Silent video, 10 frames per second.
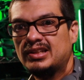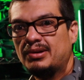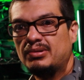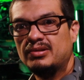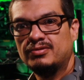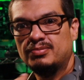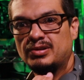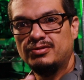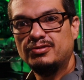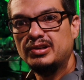I would have
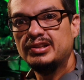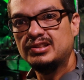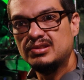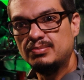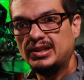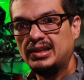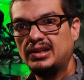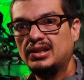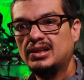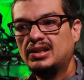preferred it to
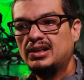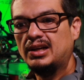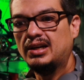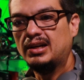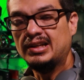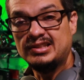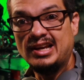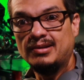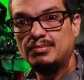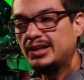be a
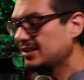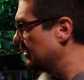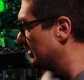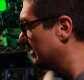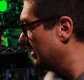10-bit,